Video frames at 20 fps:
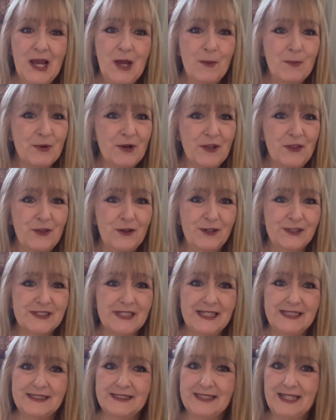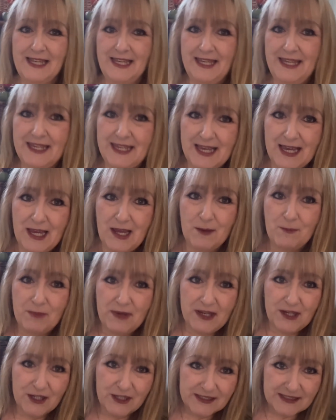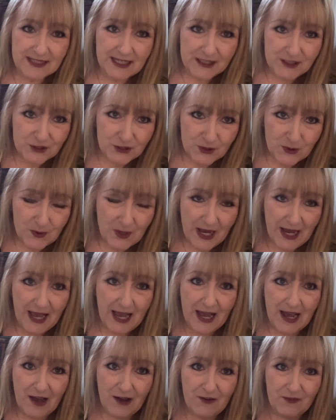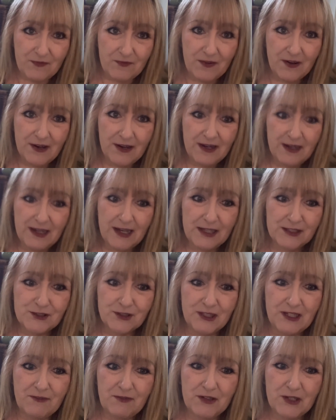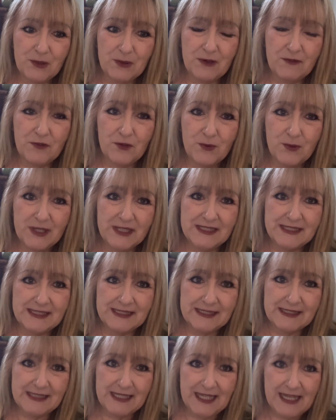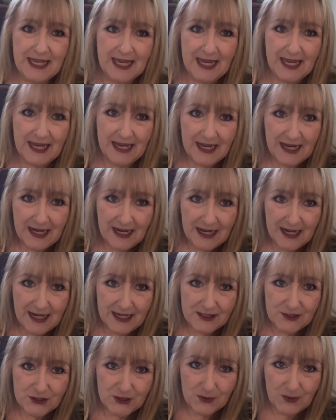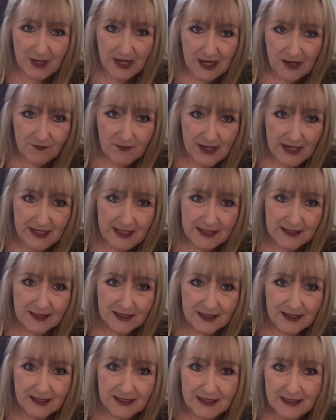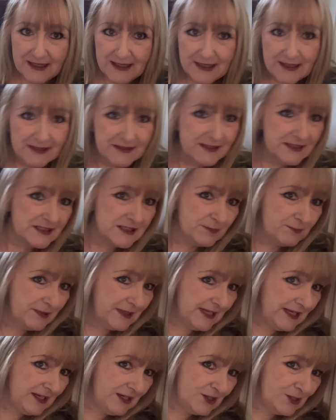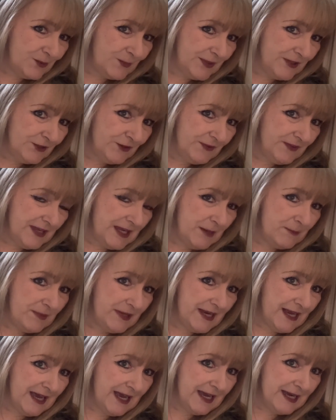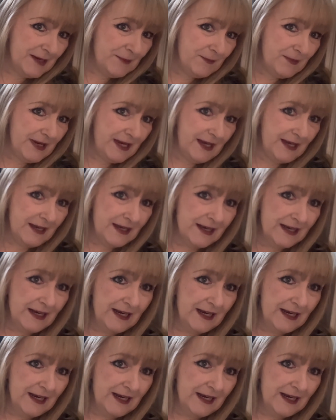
But I thought I'd sit here because I do have, I don't even know if you can see it, I do have a little display going on there behind me.